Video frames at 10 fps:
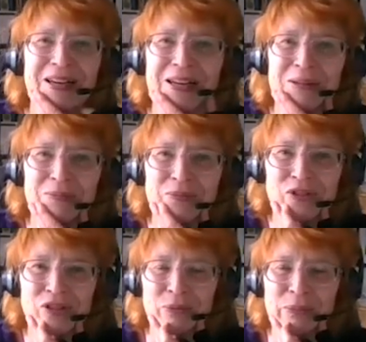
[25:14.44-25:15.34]

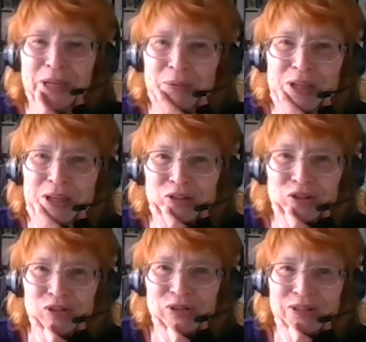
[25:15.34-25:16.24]
So maybe
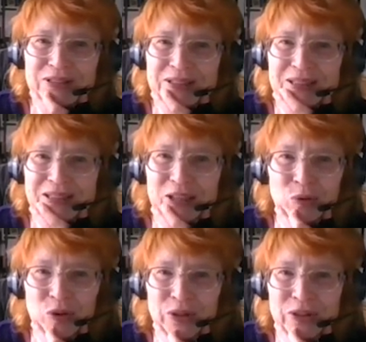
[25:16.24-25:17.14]
that's
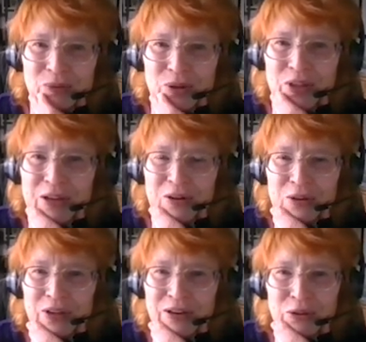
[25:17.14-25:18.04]
why they got
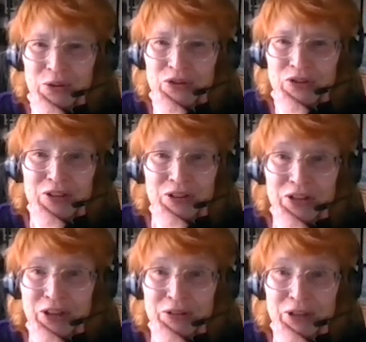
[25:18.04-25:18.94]
up there and others didn't.
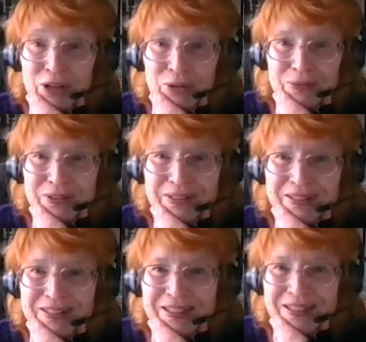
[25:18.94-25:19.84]
I don't know, but
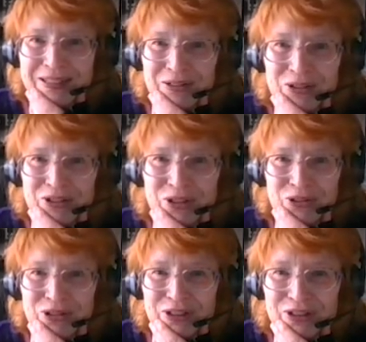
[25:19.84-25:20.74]
it was just
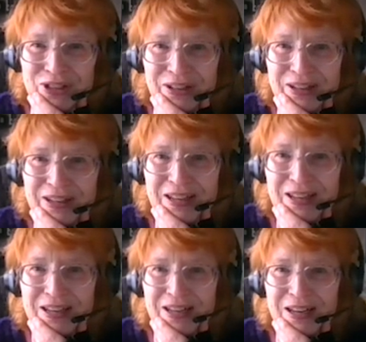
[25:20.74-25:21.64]
interesting
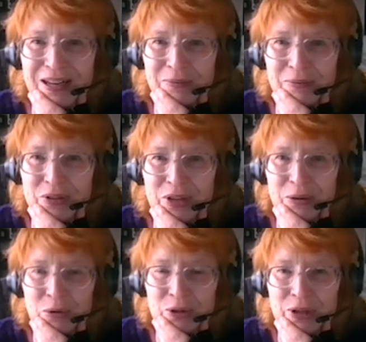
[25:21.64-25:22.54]
that
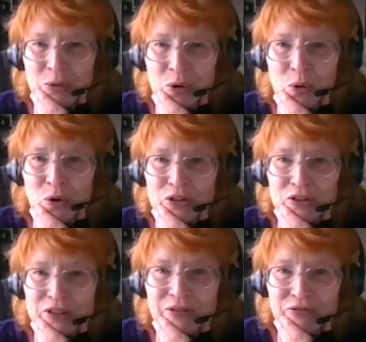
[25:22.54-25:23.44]
they were quite
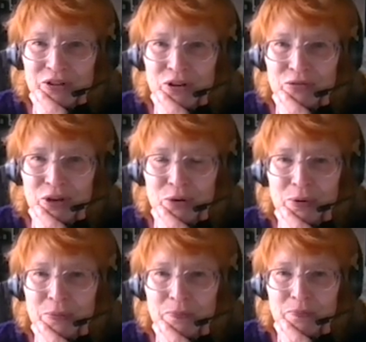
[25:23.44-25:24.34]
a different
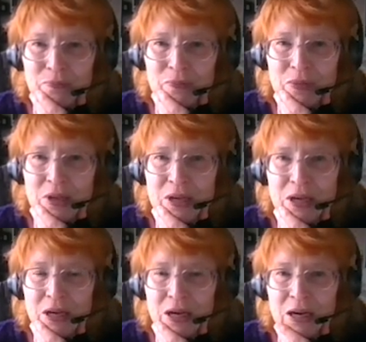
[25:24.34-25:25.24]
group
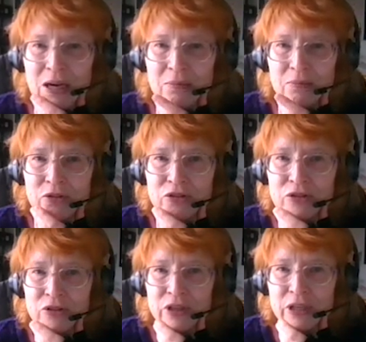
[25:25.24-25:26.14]
to
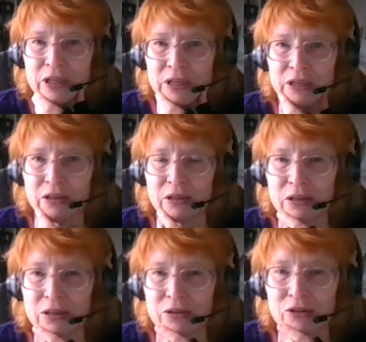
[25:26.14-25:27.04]

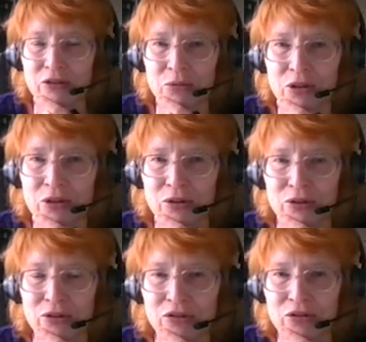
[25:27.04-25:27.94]
some of the
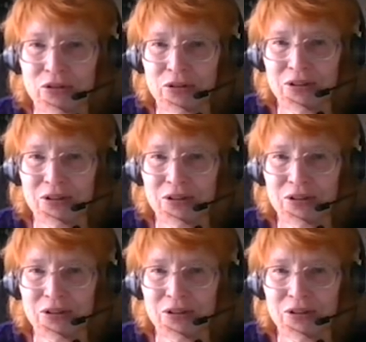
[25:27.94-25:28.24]
others.